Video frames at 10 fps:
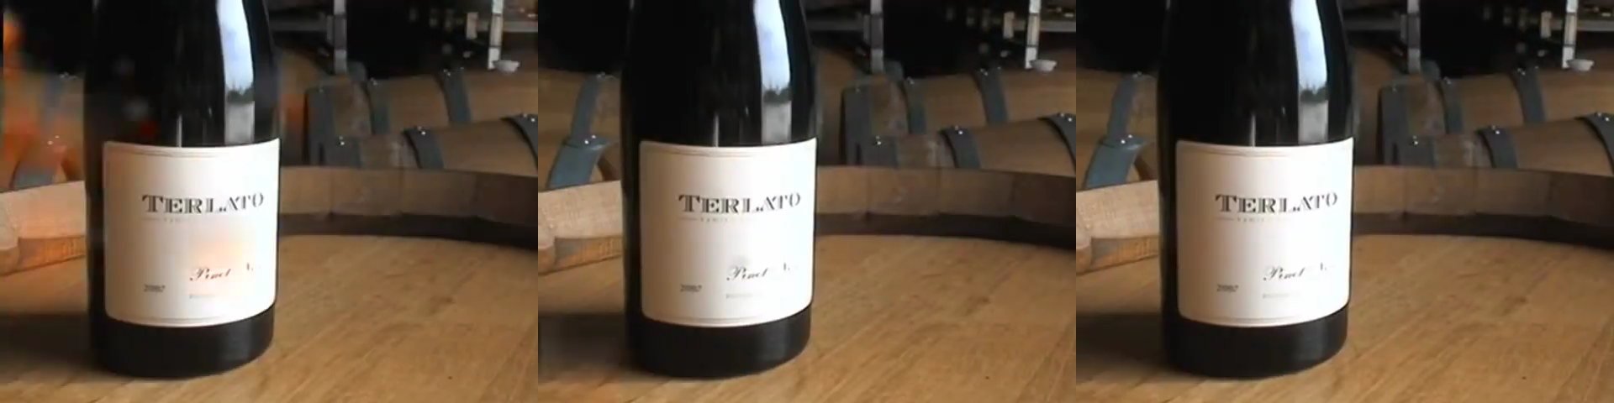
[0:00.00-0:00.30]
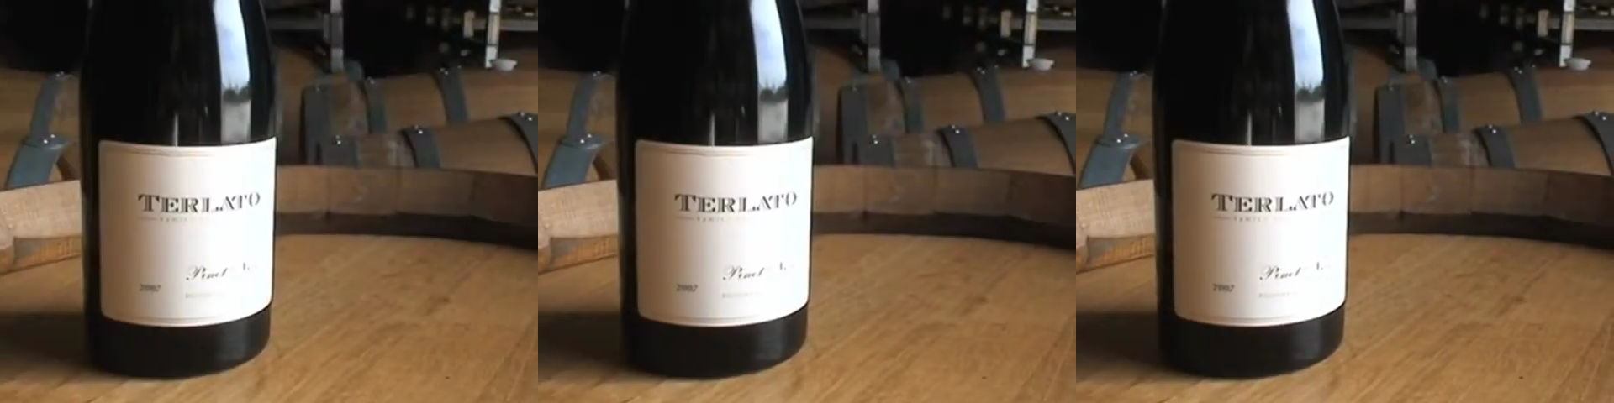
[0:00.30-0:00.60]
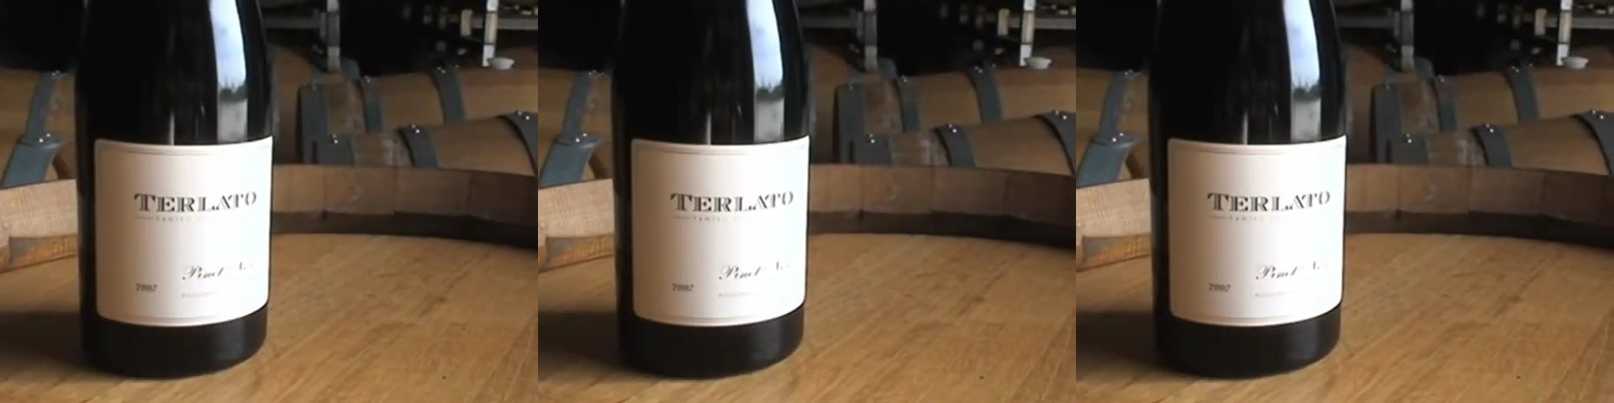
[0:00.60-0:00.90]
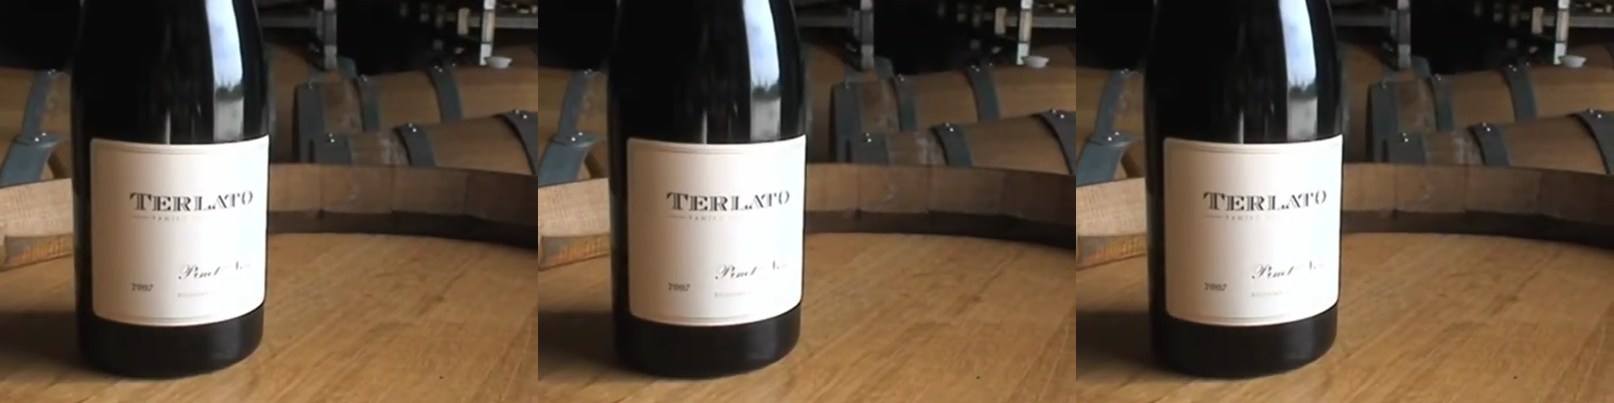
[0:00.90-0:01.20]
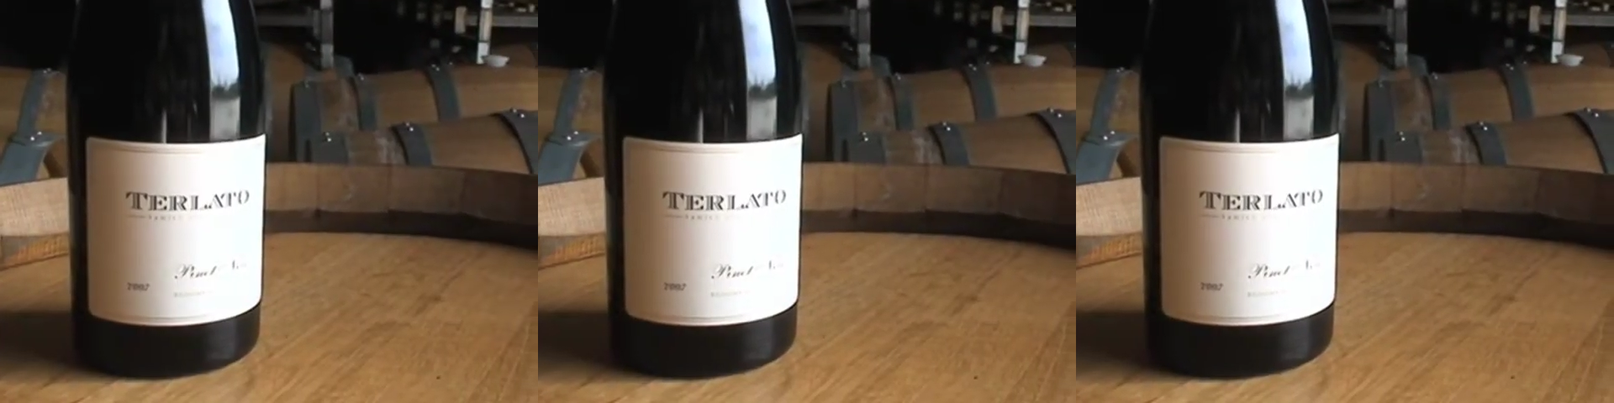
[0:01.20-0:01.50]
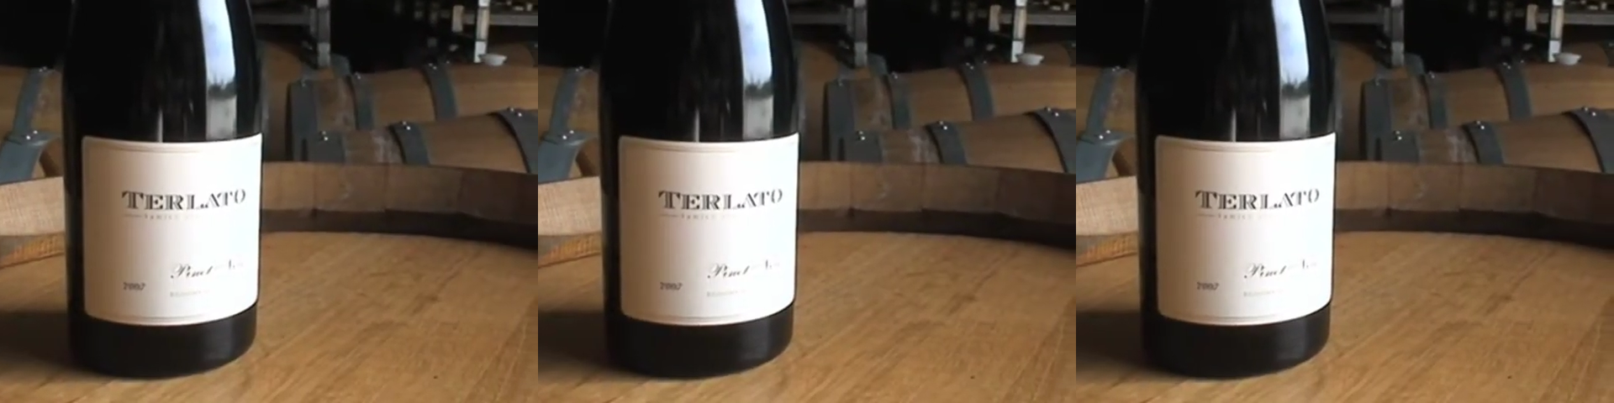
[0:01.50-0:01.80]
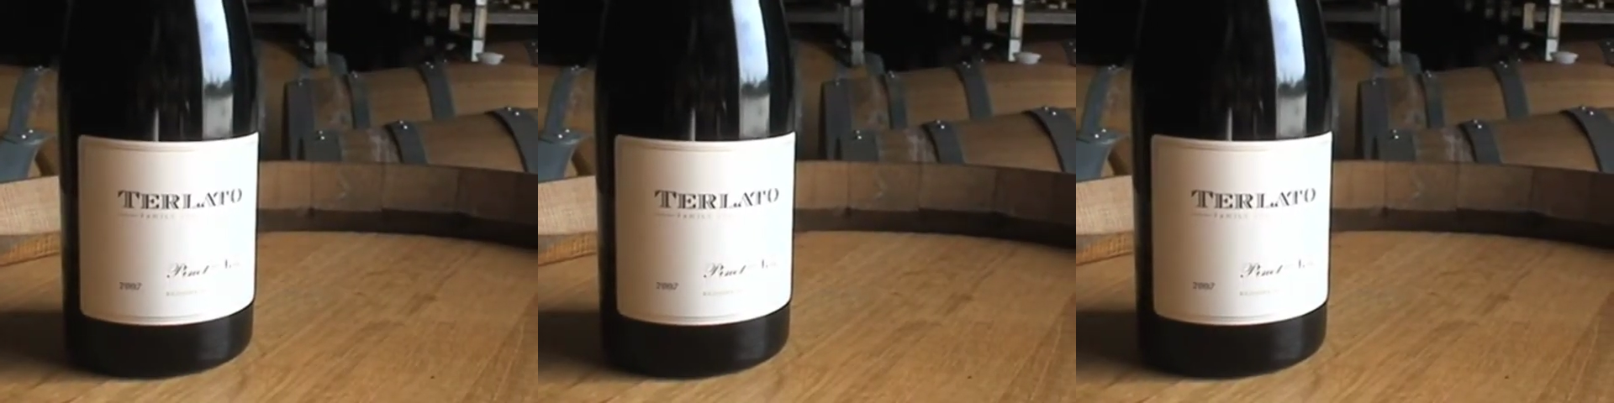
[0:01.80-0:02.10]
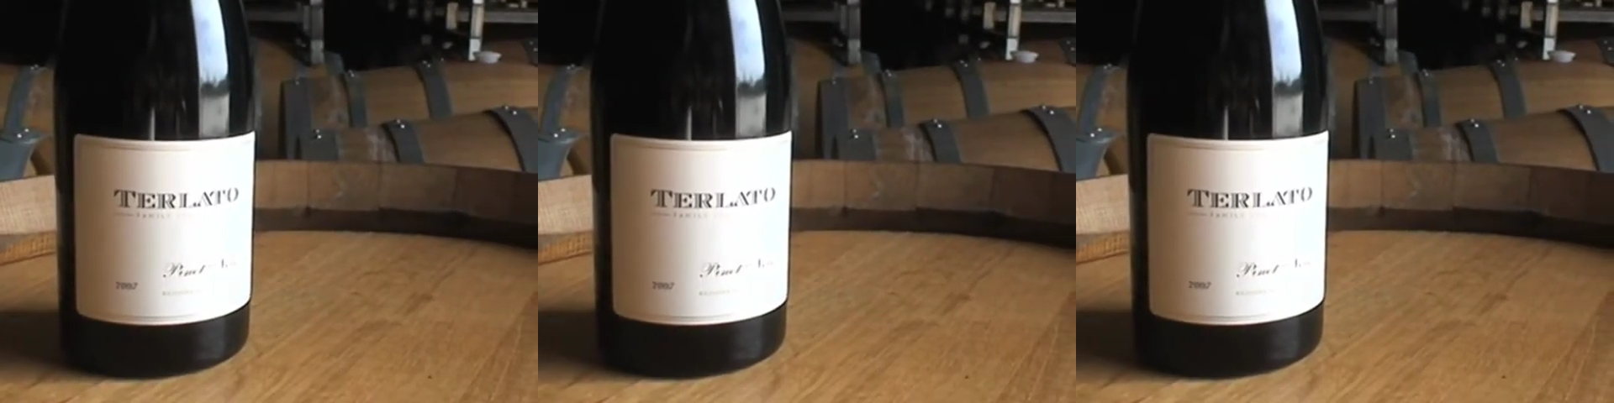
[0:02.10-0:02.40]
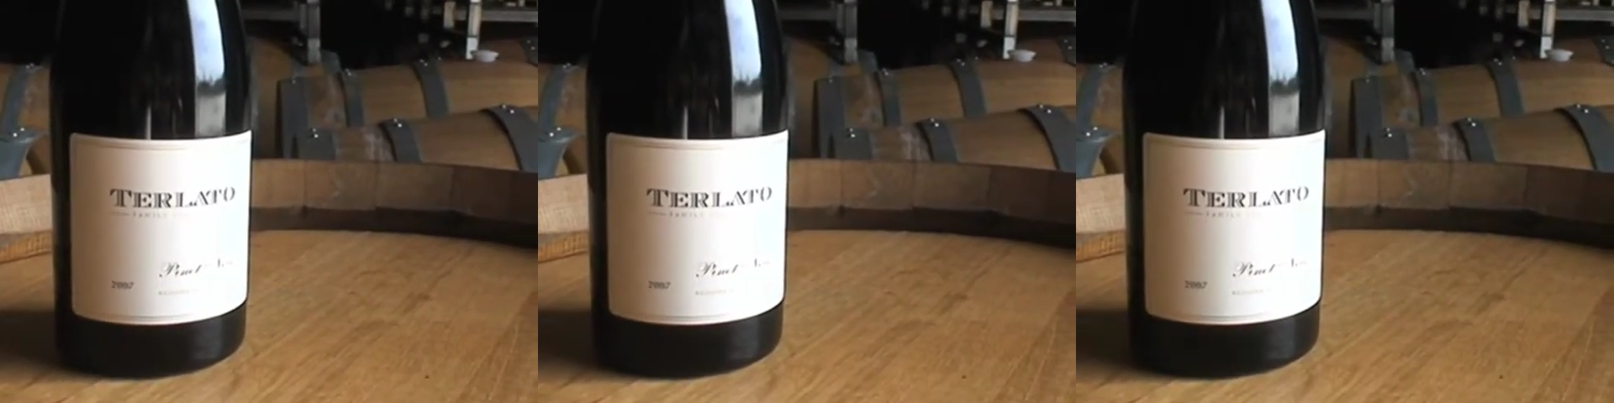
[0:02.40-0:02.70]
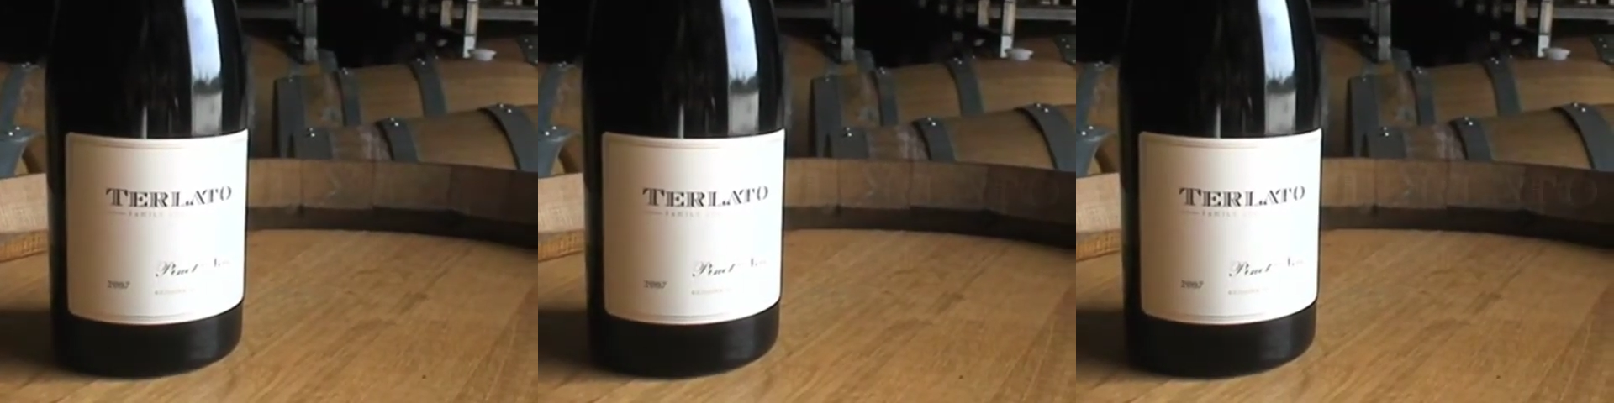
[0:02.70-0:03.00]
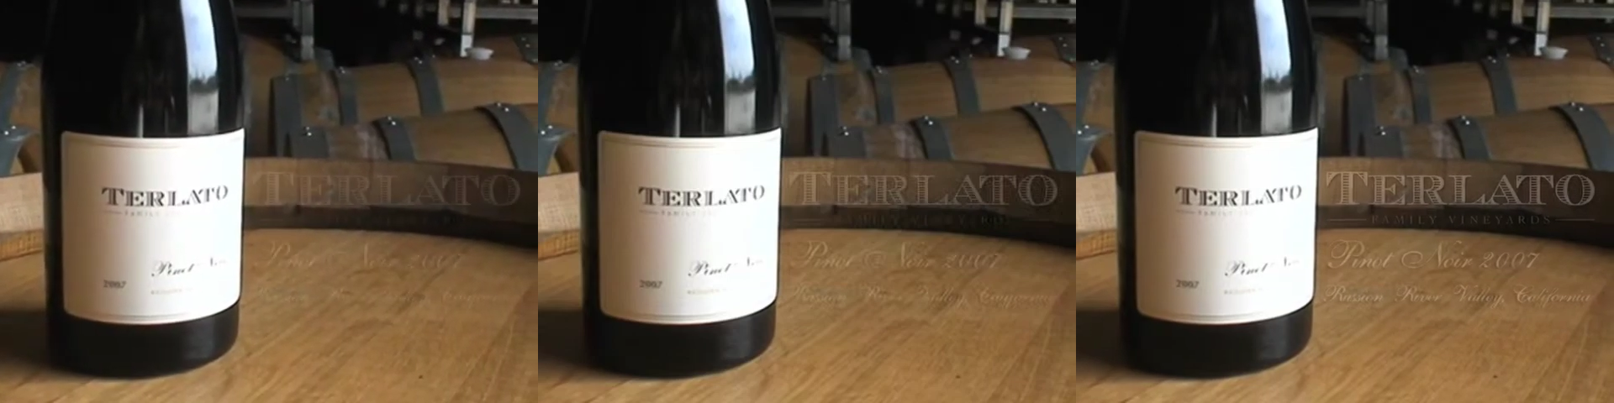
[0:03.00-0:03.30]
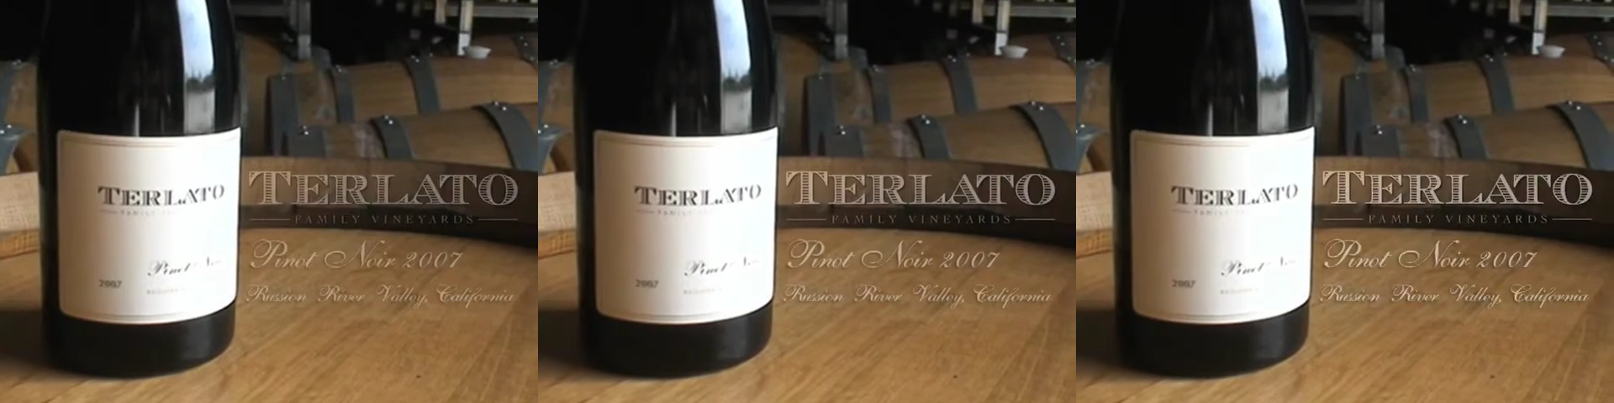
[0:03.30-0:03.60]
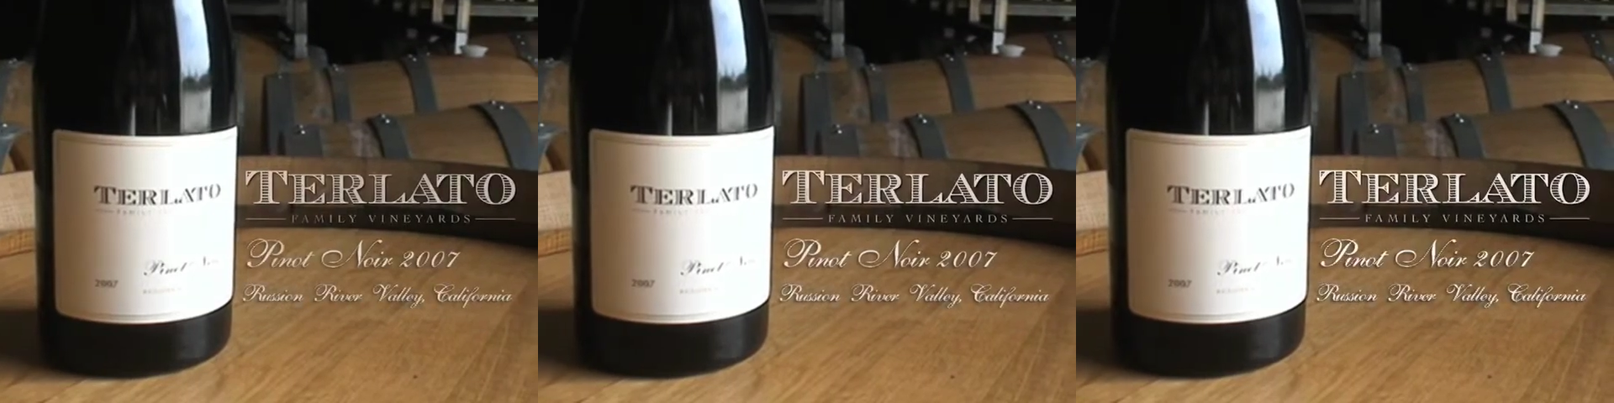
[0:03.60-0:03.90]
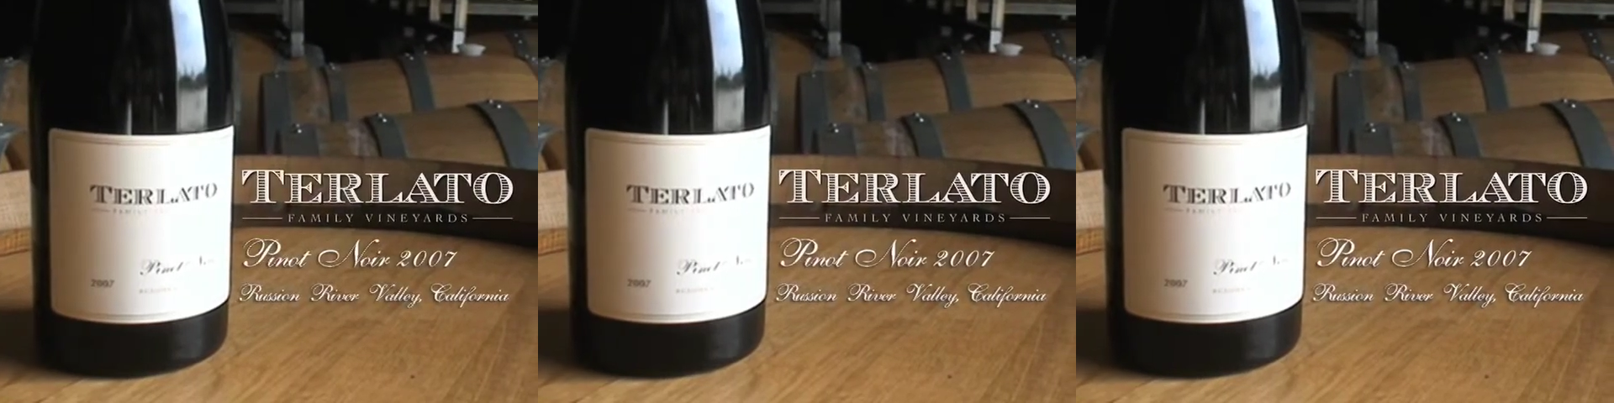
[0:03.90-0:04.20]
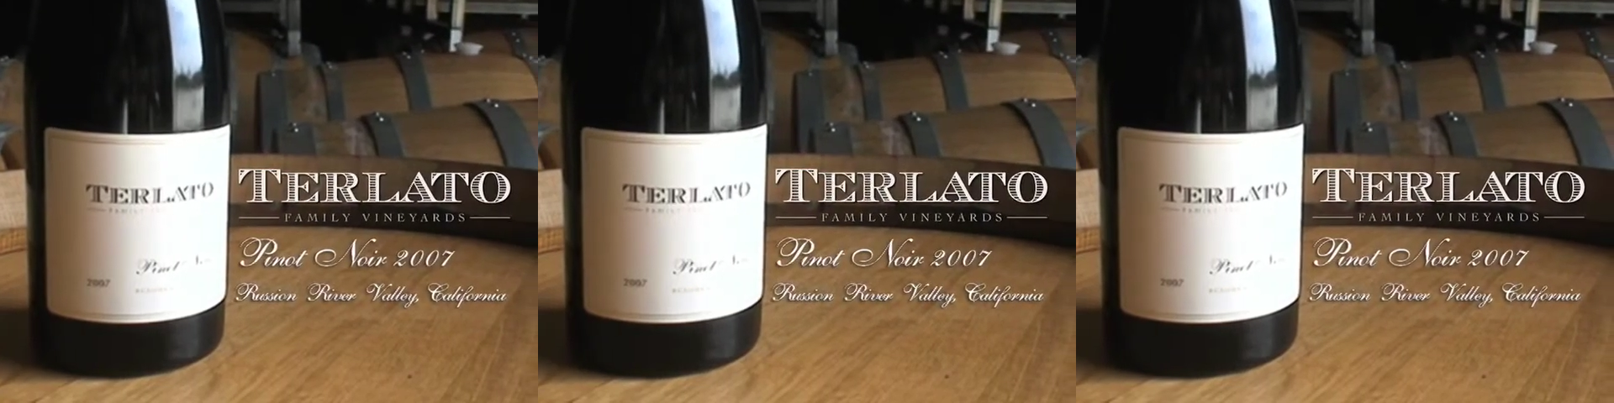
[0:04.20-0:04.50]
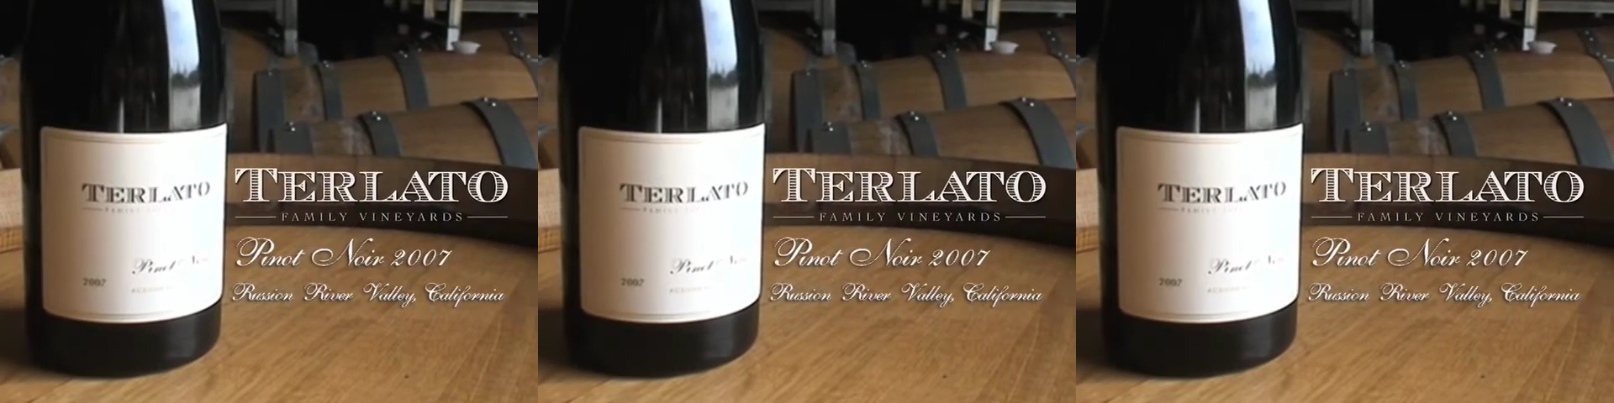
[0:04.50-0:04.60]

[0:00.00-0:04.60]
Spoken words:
[unreadable: no face in view]